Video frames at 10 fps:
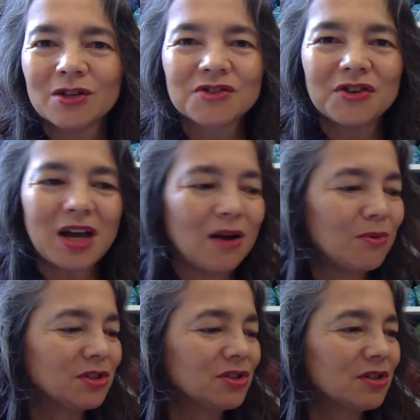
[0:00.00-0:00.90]
So now I
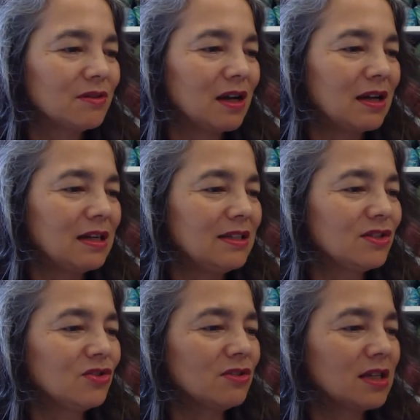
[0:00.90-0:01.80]
want to at
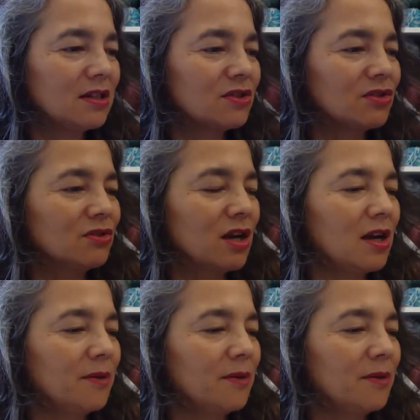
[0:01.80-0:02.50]
least use it to